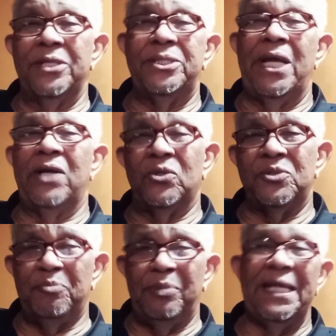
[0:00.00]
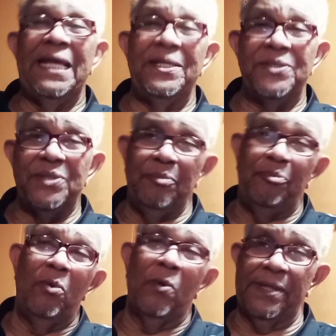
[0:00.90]
the channels, please
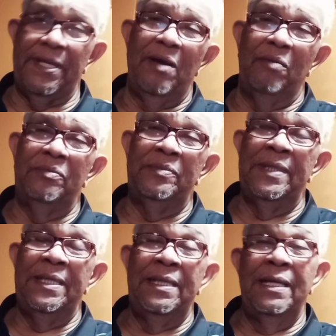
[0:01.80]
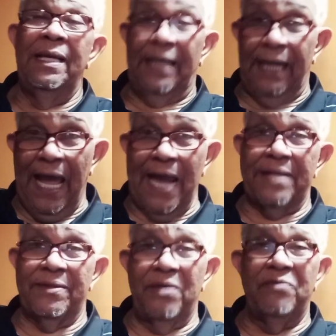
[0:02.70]
support them.
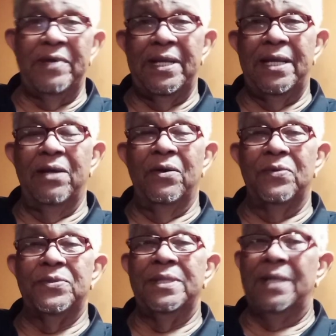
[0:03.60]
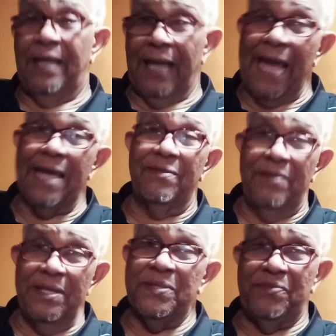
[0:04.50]
Like their videos, like
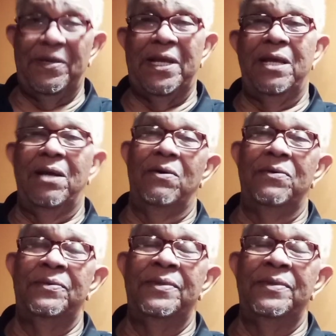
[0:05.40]
this video,